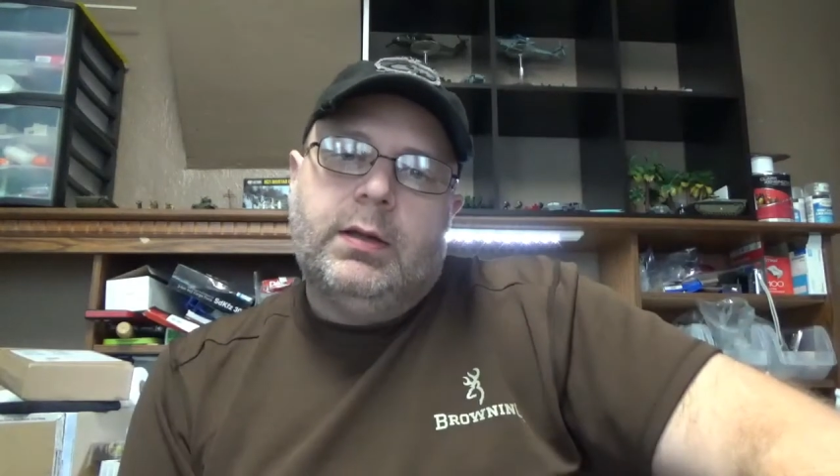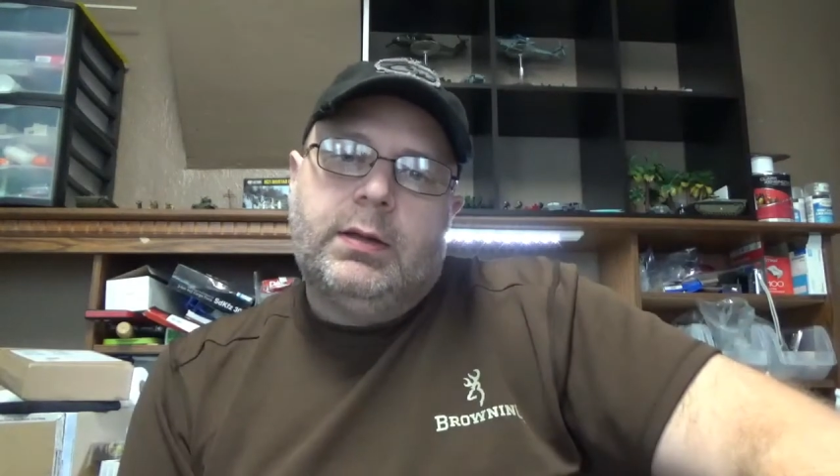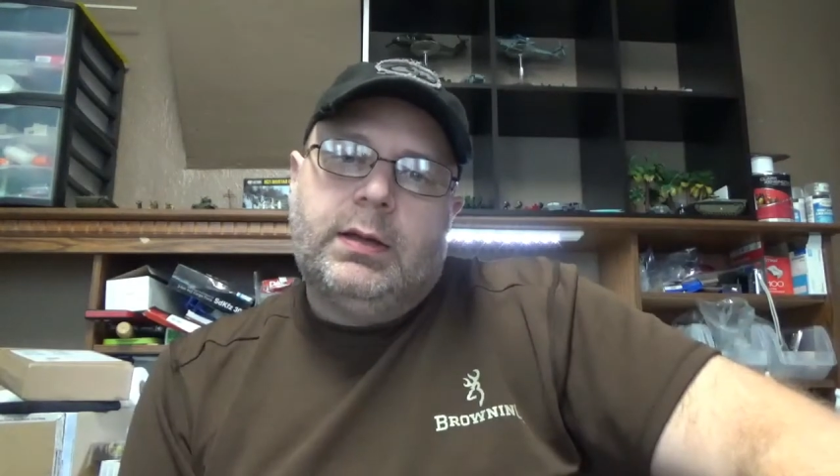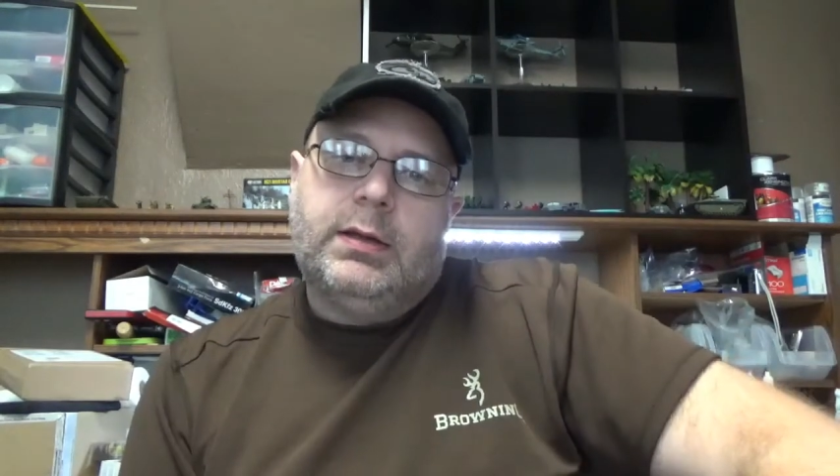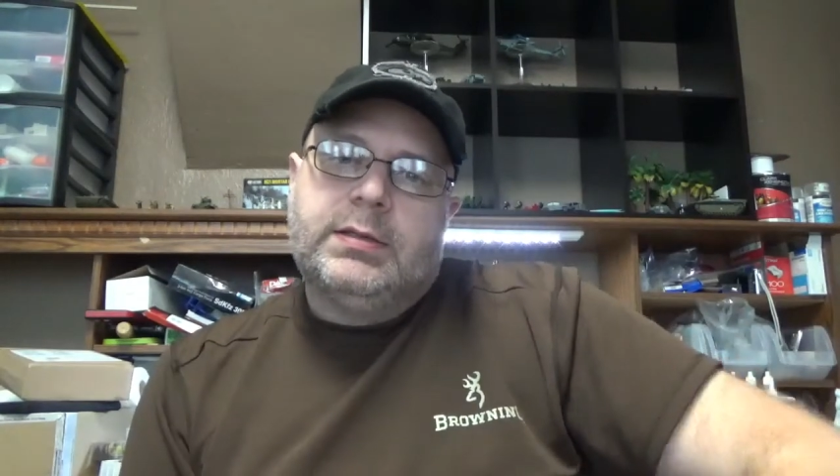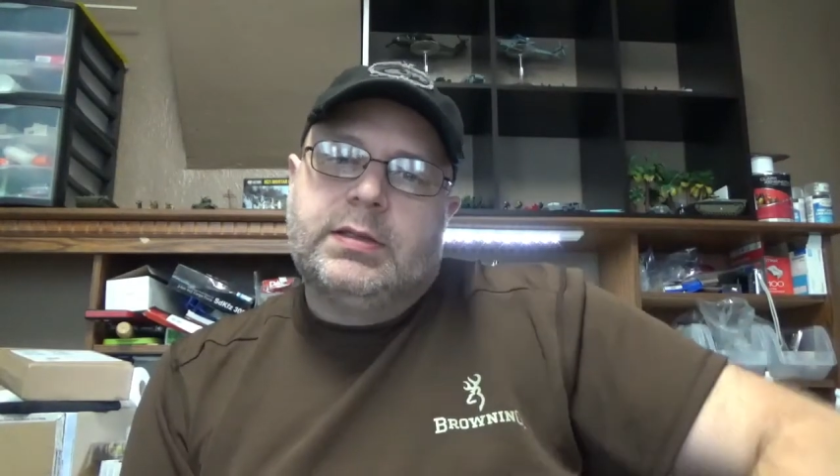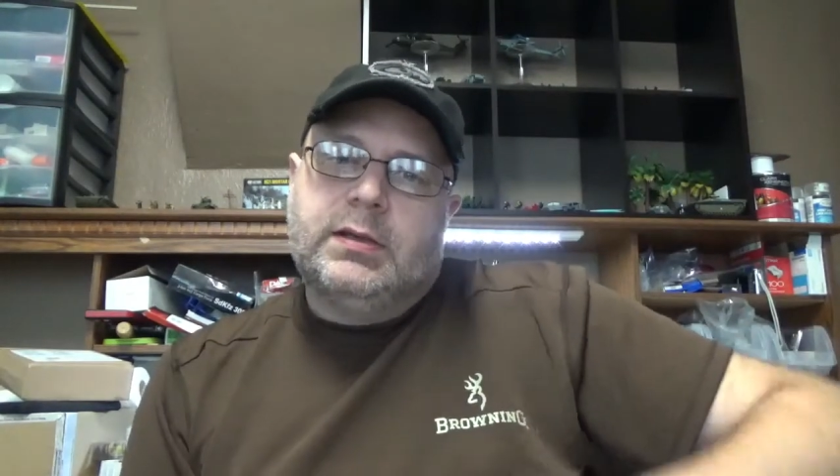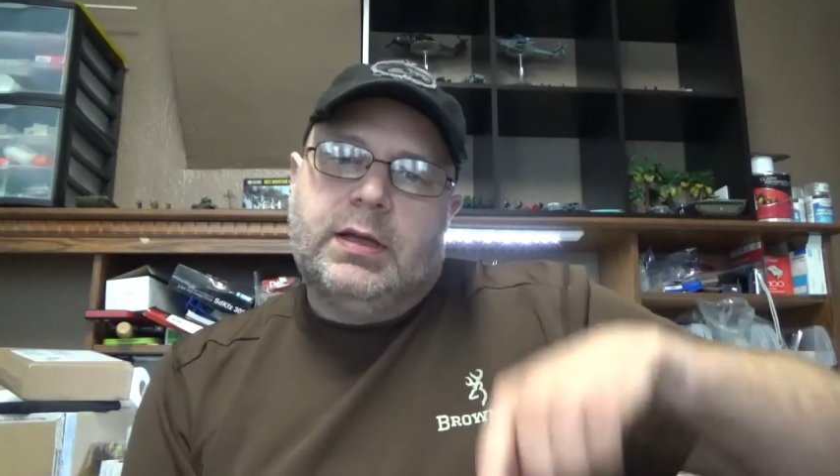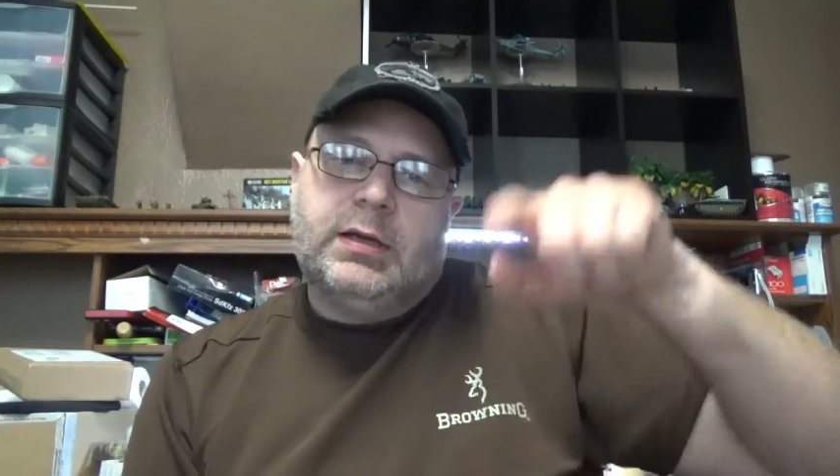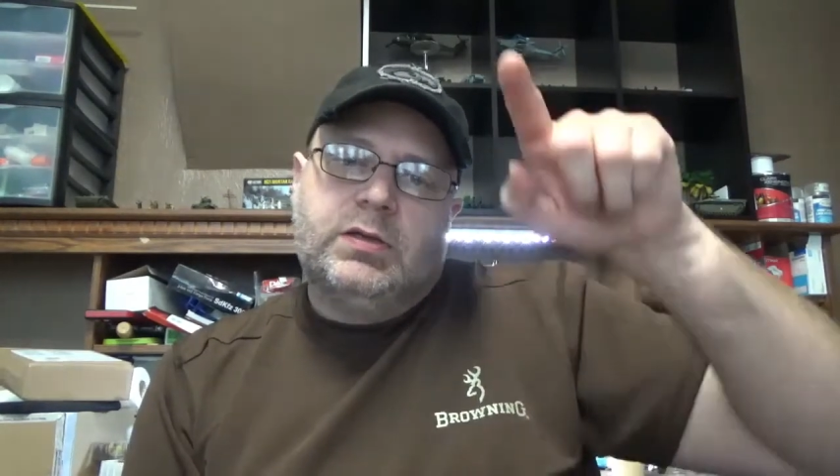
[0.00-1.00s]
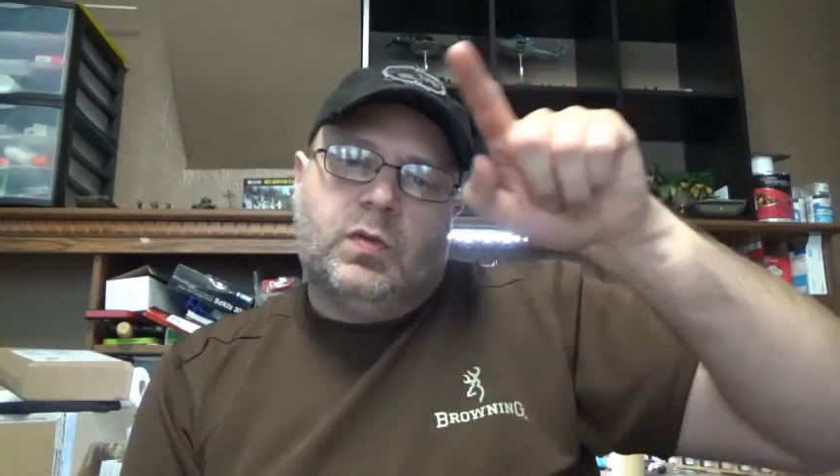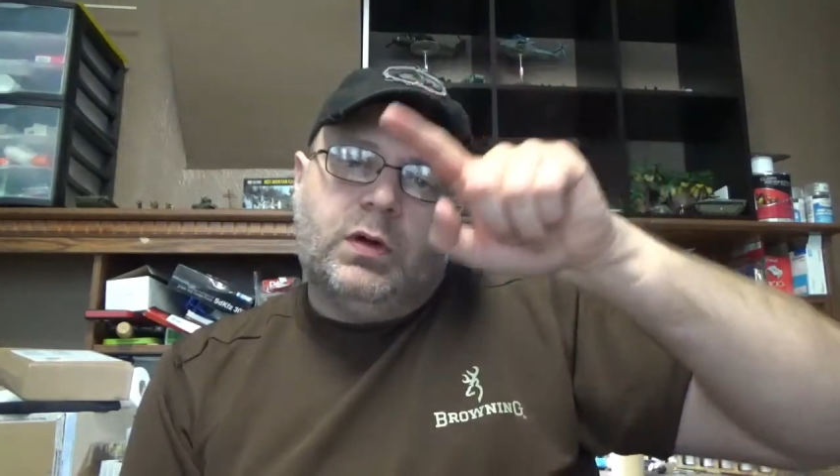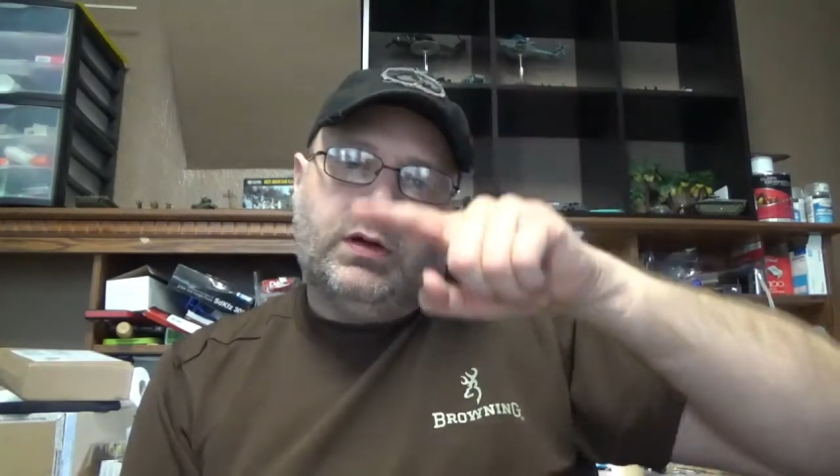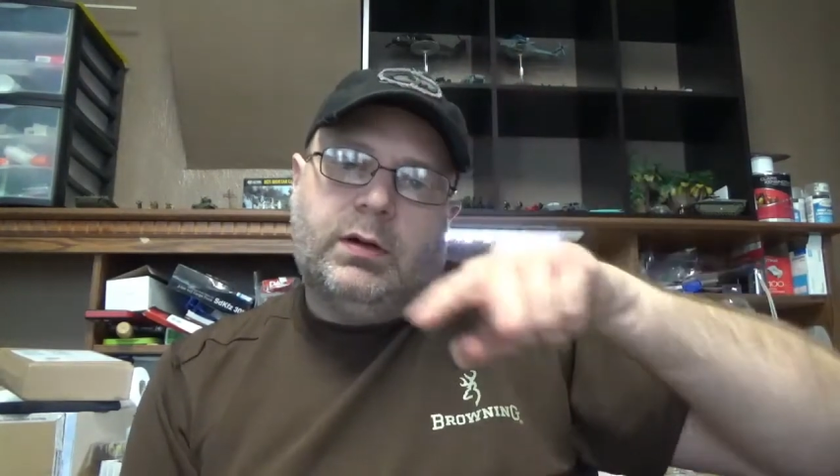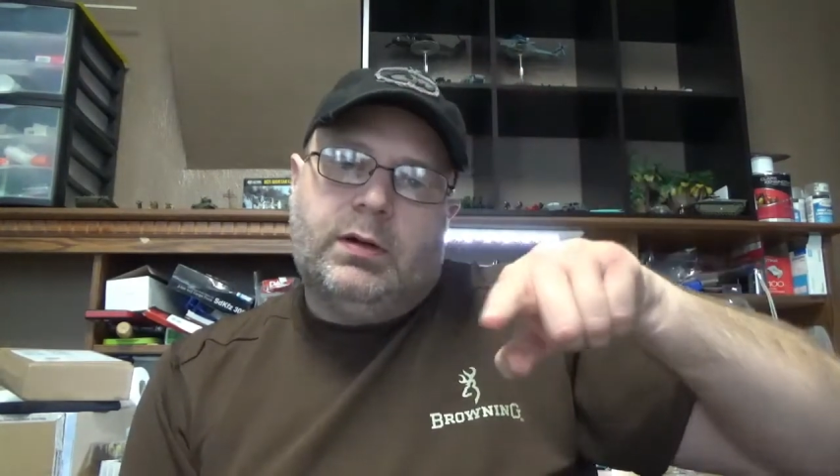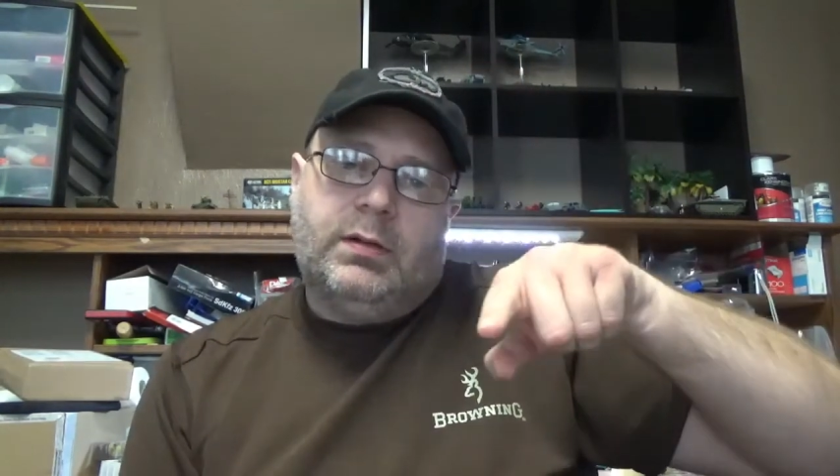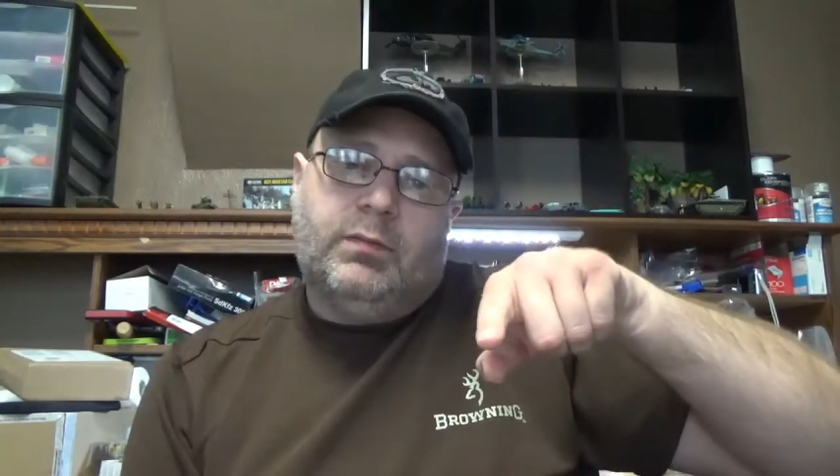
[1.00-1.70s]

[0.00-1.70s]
He gets the next one,